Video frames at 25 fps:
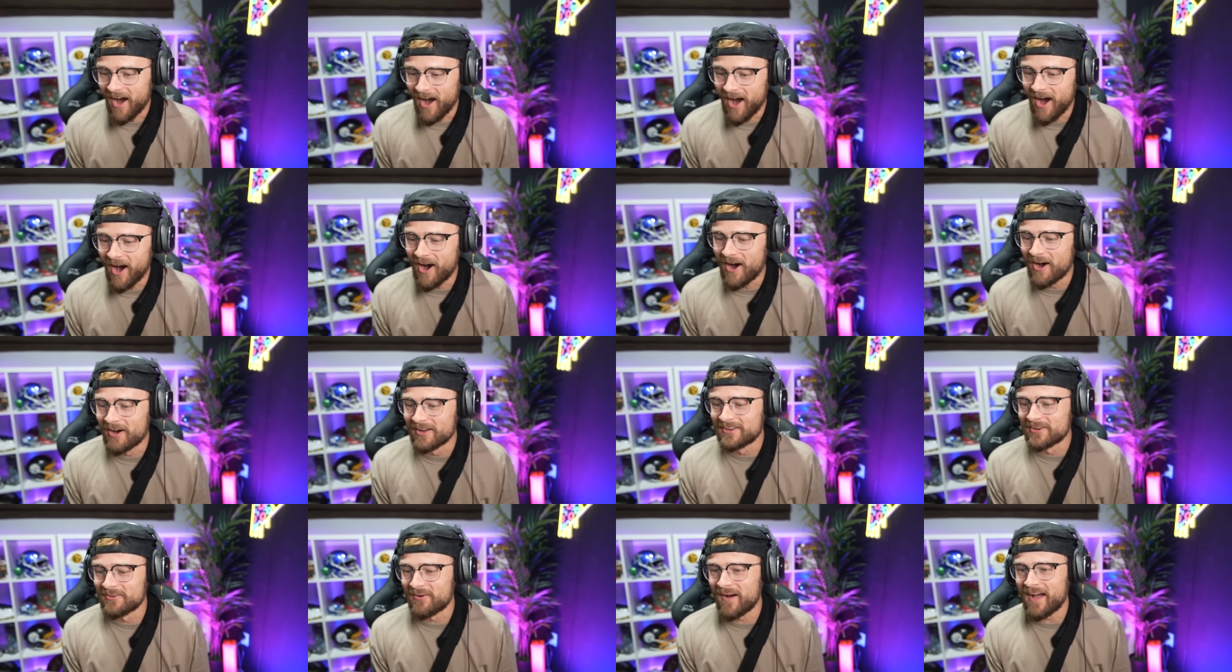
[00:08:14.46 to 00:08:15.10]

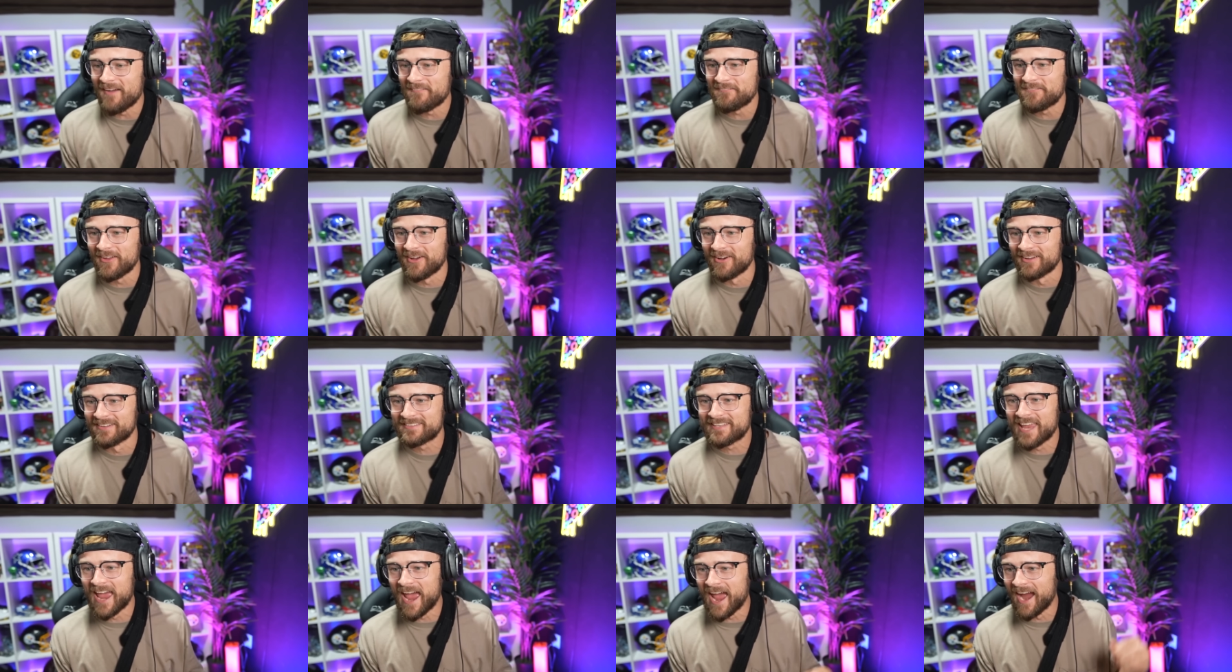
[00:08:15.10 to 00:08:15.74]
Oh, do I
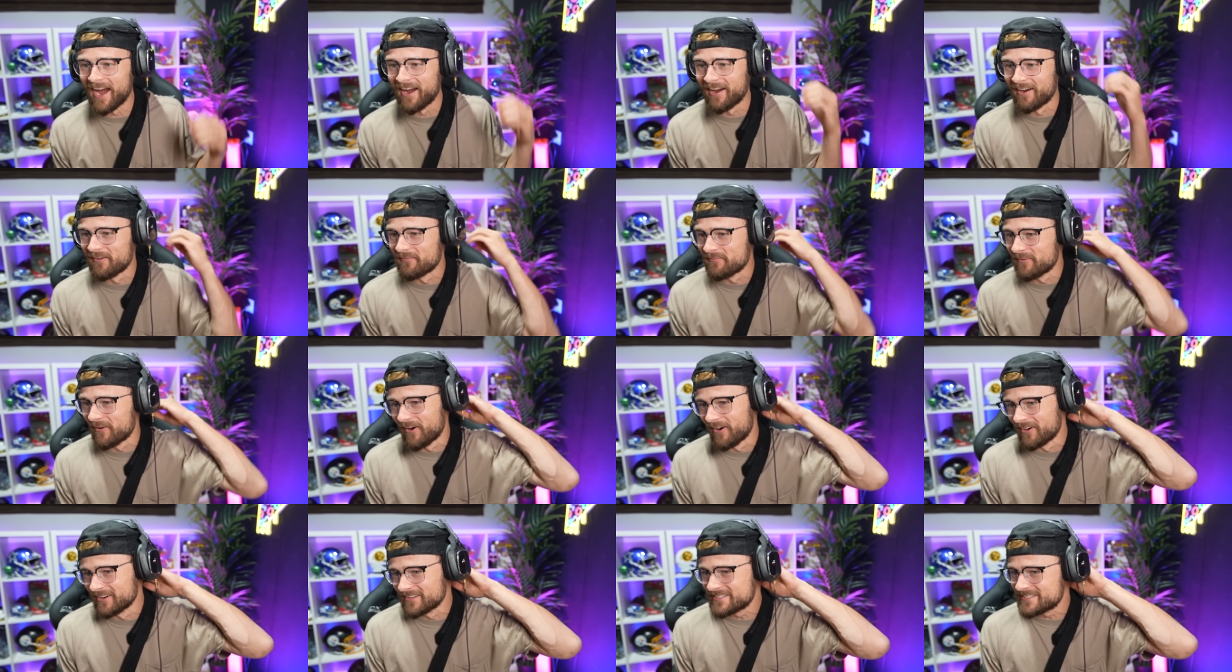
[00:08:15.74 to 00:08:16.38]
feel
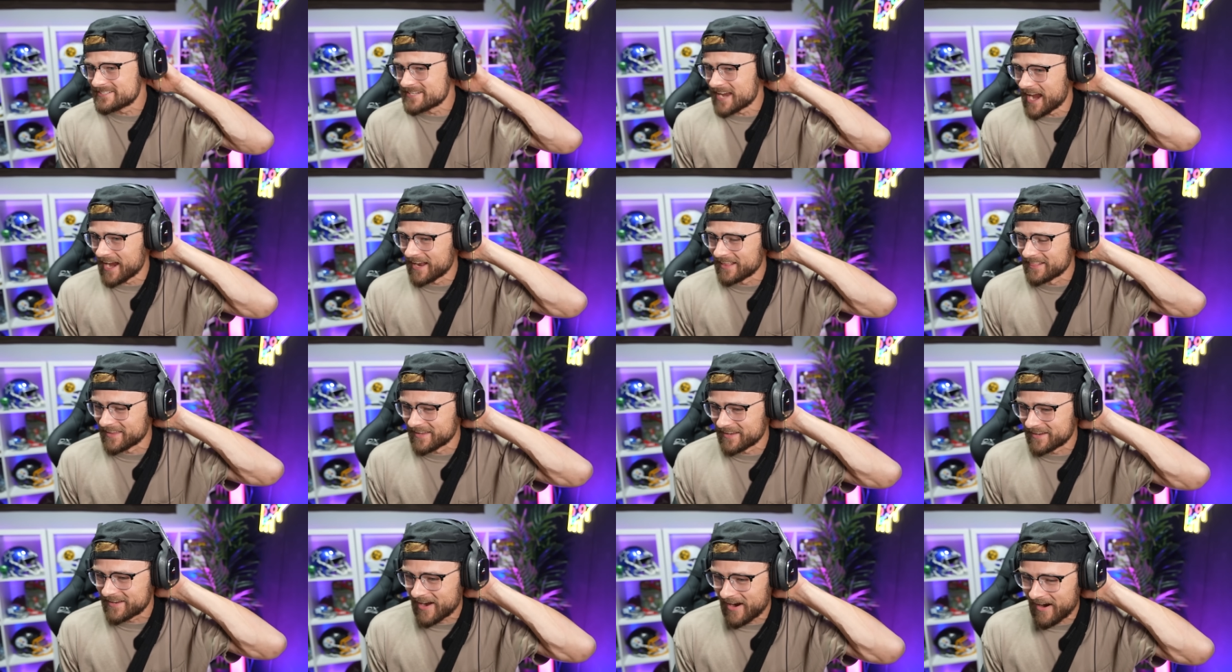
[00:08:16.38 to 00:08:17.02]
terrible?
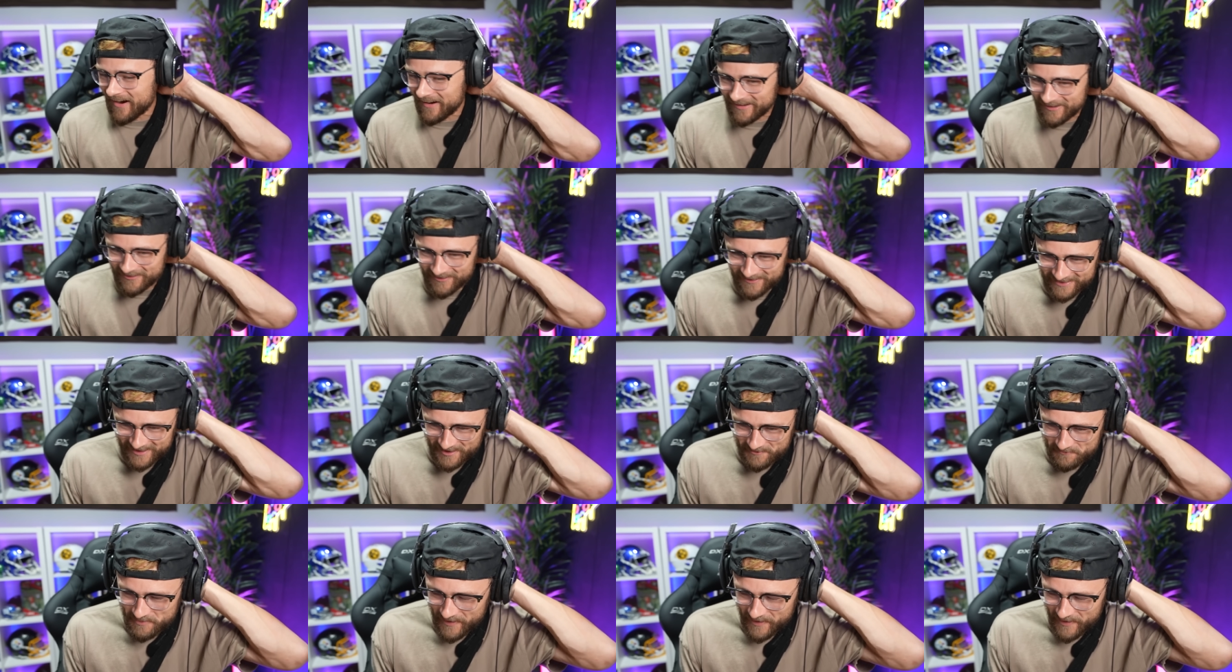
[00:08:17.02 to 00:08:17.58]
Jalen Carter with the